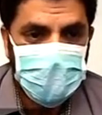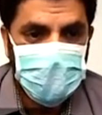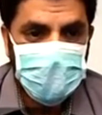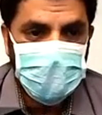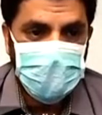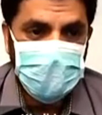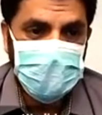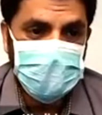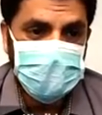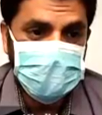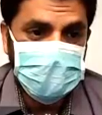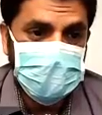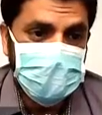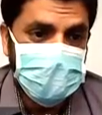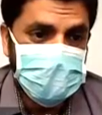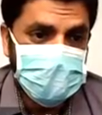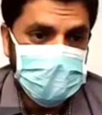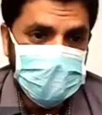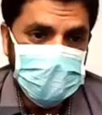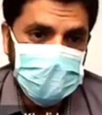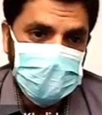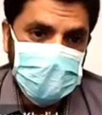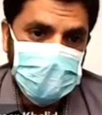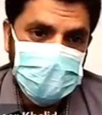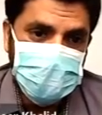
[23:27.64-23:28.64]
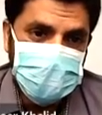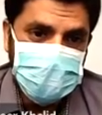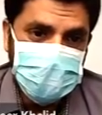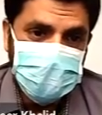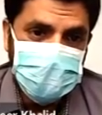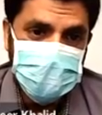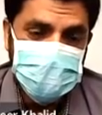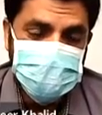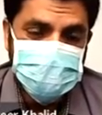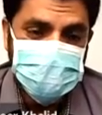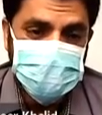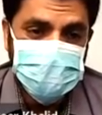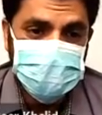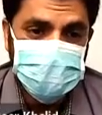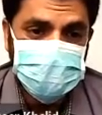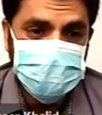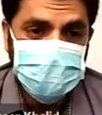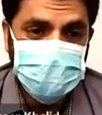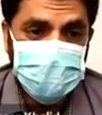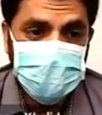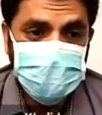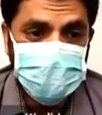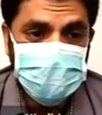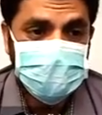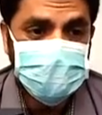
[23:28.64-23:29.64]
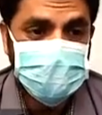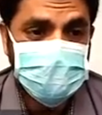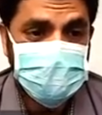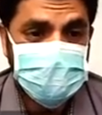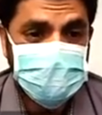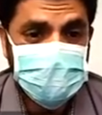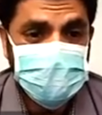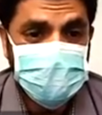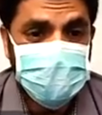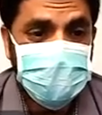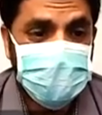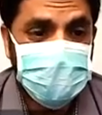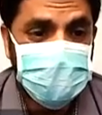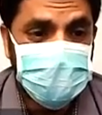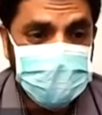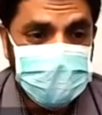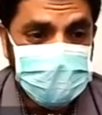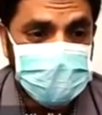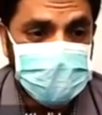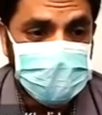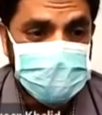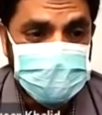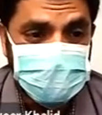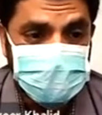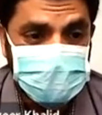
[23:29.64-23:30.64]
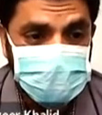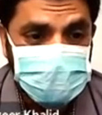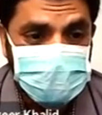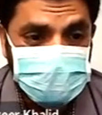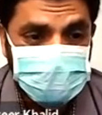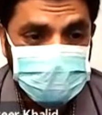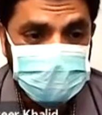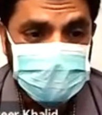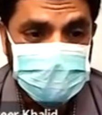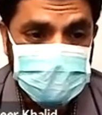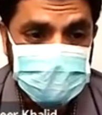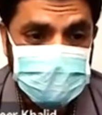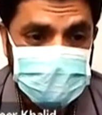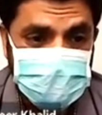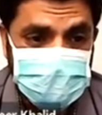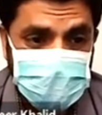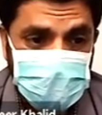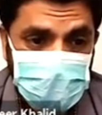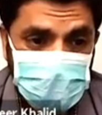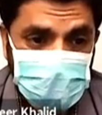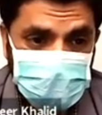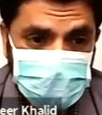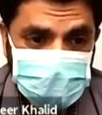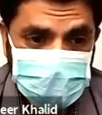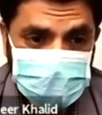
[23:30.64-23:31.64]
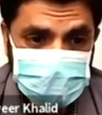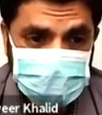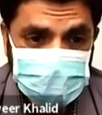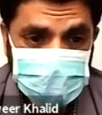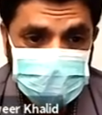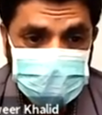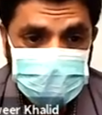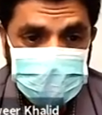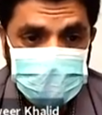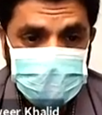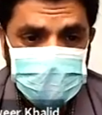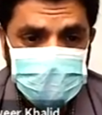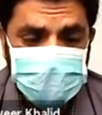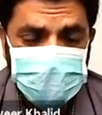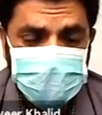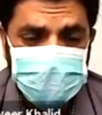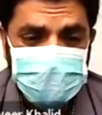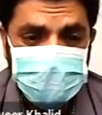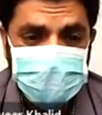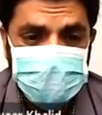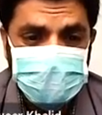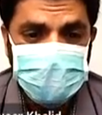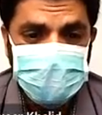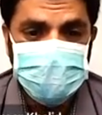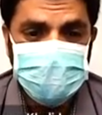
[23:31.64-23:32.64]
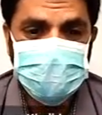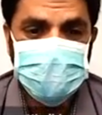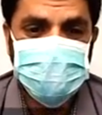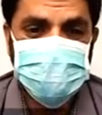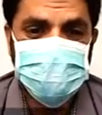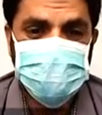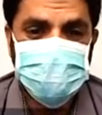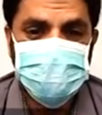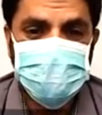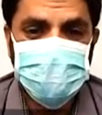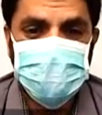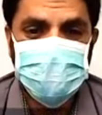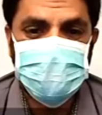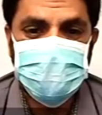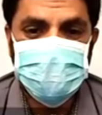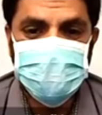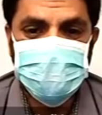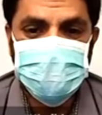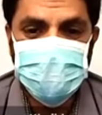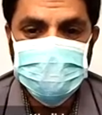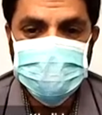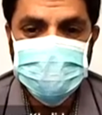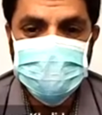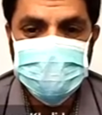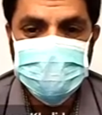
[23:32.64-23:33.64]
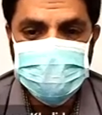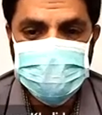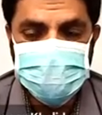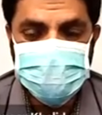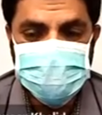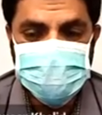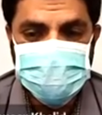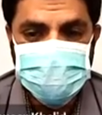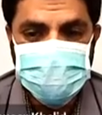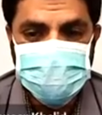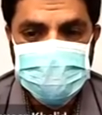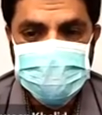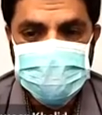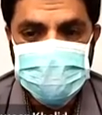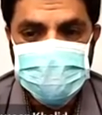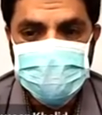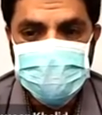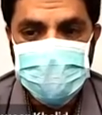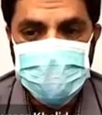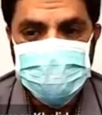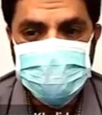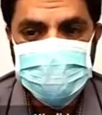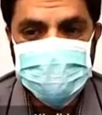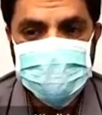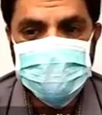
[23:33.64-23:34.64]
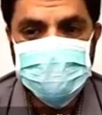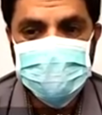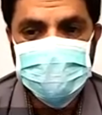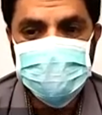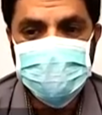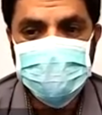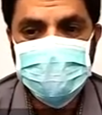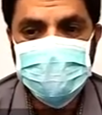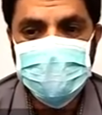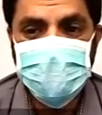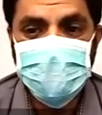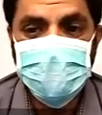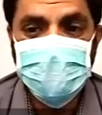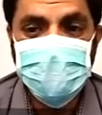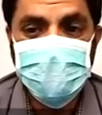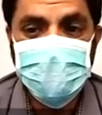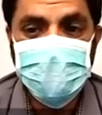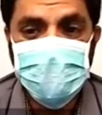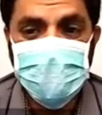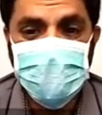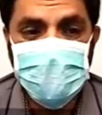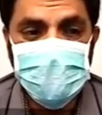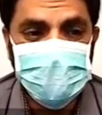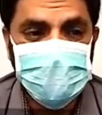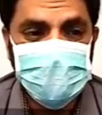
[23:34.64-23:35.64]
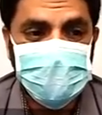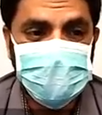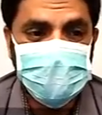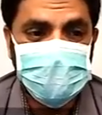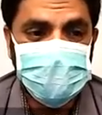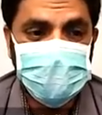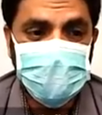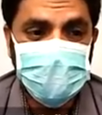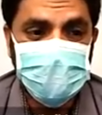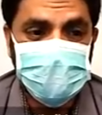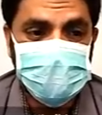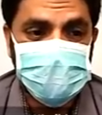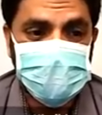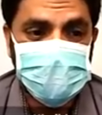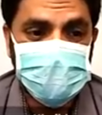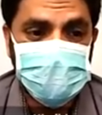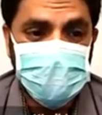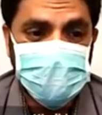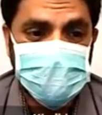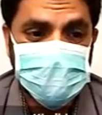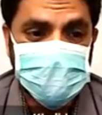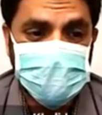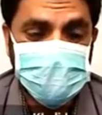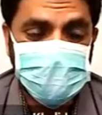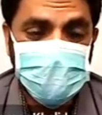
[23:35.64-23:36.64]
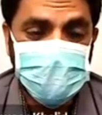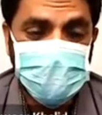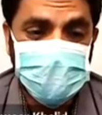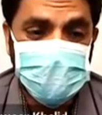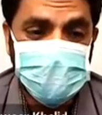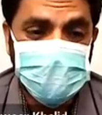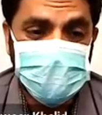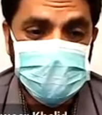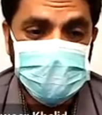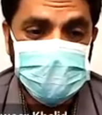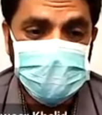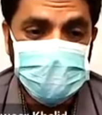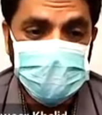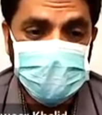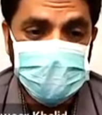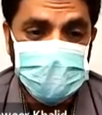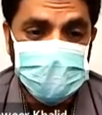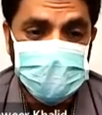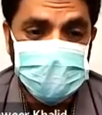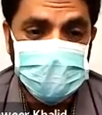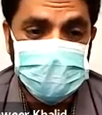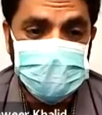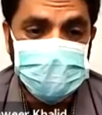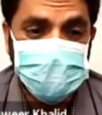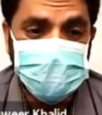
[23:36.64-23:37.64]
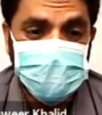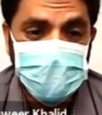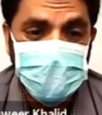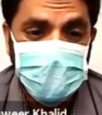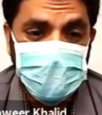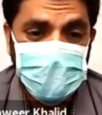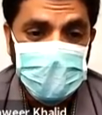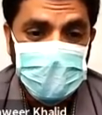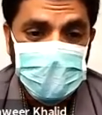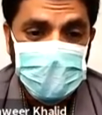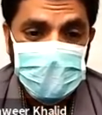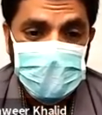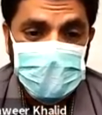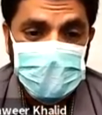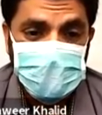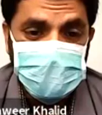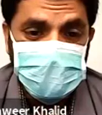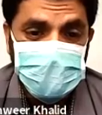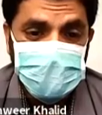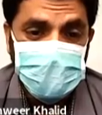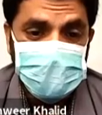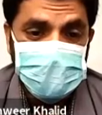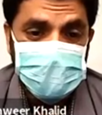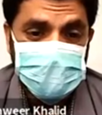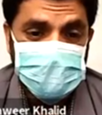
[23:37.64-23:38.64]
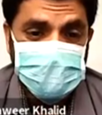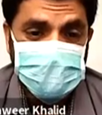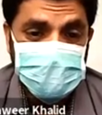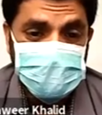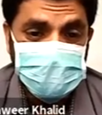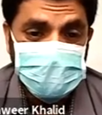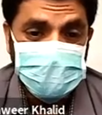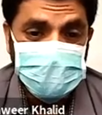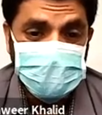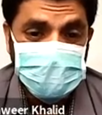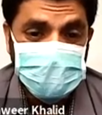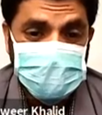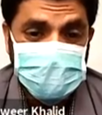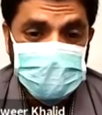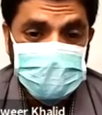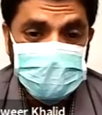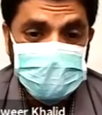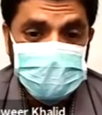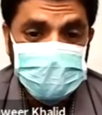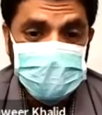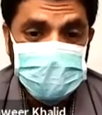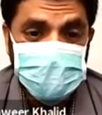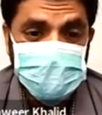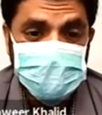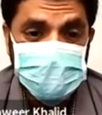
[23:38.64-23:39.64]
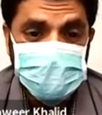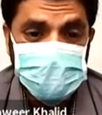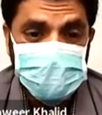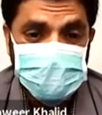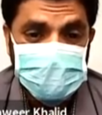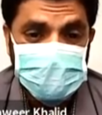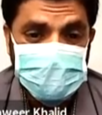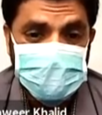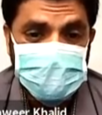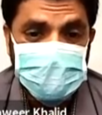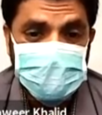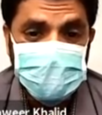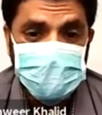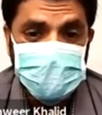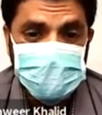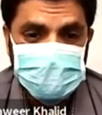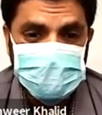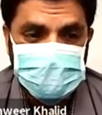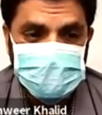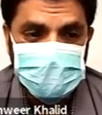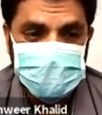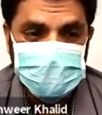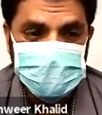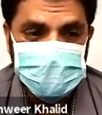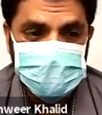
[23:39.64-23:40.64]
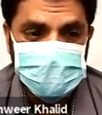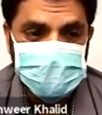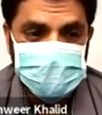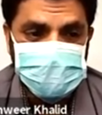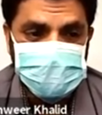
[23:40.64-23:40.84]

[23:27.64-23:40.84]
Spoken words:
Another complication of the decompensated hepatorenal syndrome, this is occurrence of renal failure in patients with advanced liver disease in the absence of any identifiable cause of the renal failure. 10% of patients with cirrhosis and ascites.